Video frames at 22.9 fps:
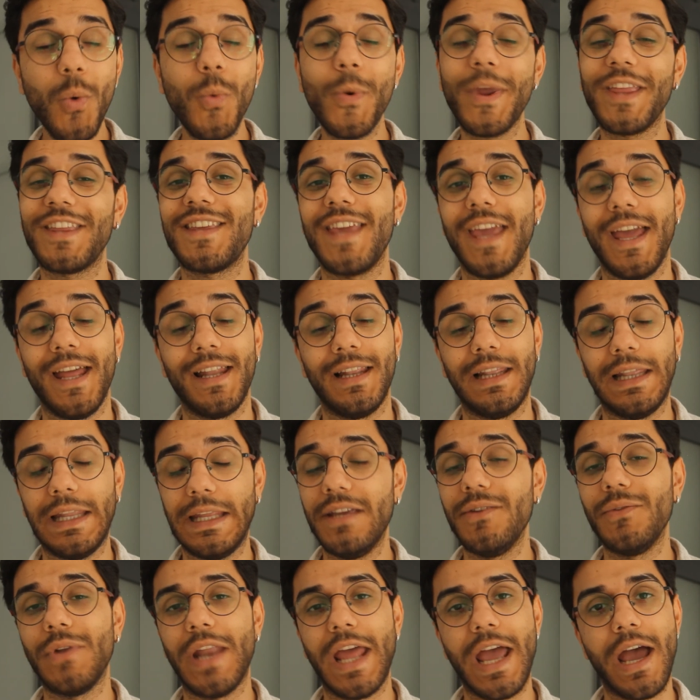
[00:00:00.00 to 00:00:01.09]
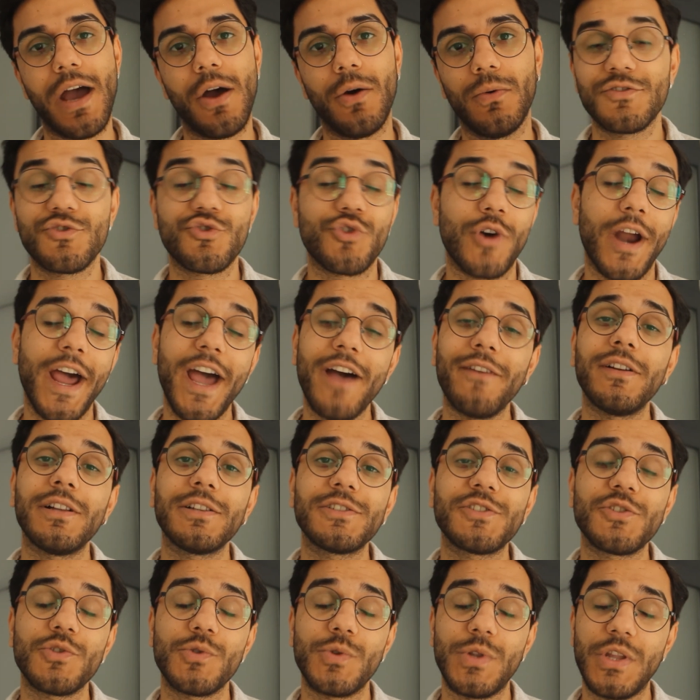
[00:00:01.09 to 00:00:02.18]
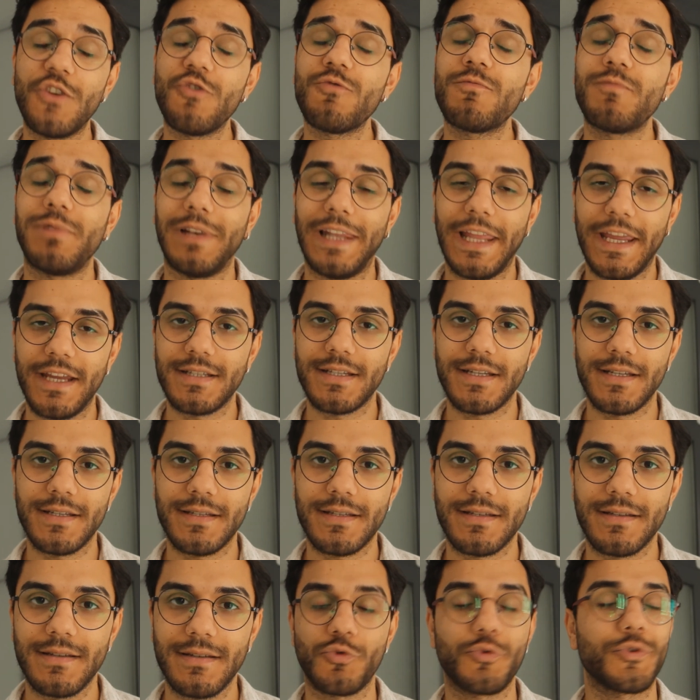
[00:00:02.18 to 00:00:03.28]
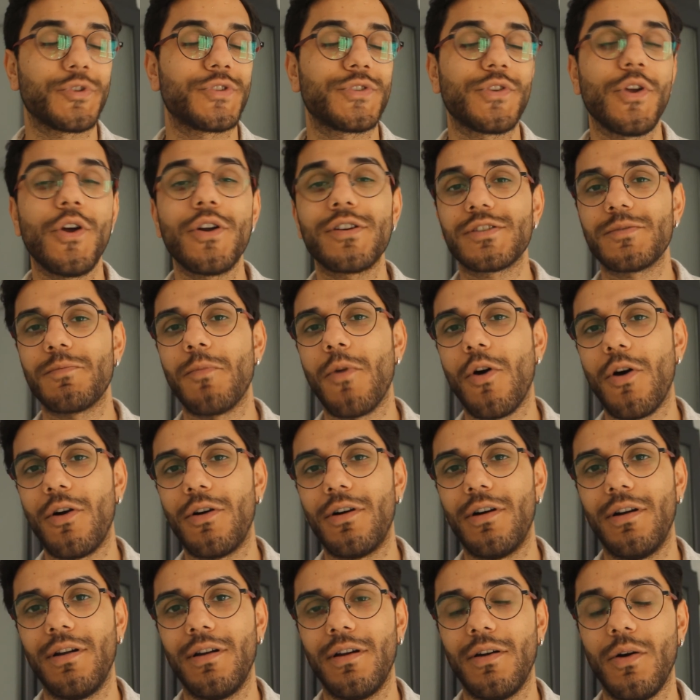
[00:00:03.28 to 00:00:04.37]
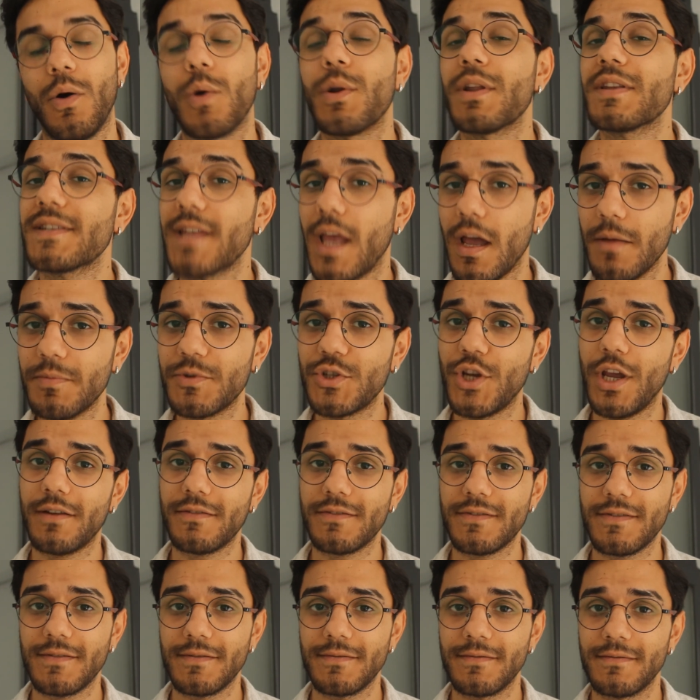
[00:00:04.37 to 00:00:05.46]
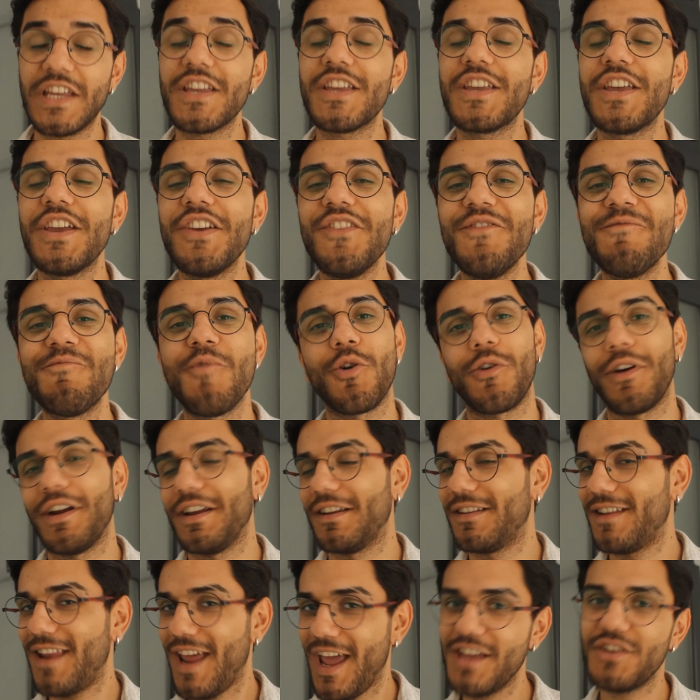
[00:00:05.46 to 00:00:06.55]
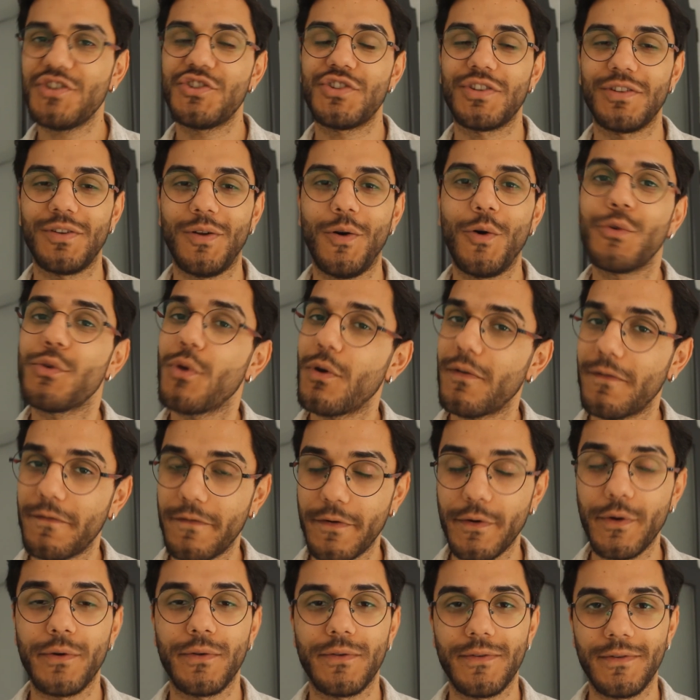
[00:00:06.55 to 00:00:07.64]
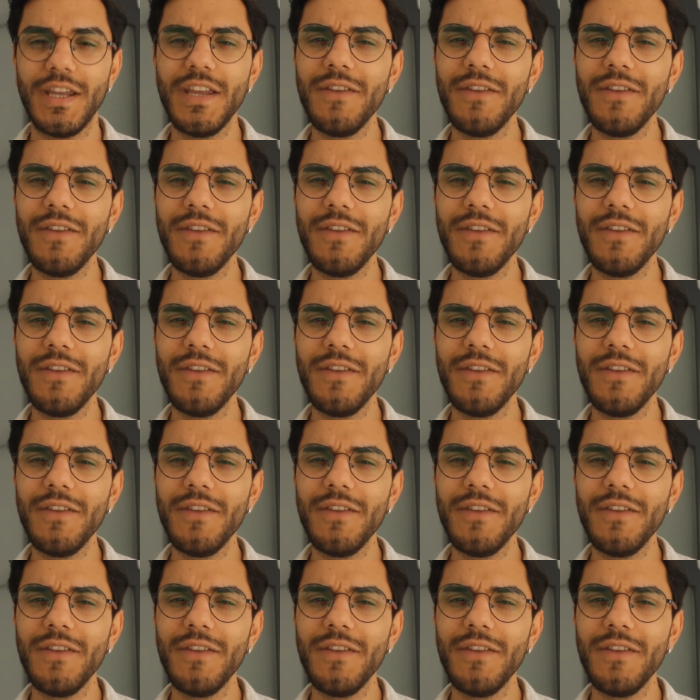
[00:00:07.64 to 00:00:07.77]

we can live now. Travel to new places, research more on a subject, give more attention on your food.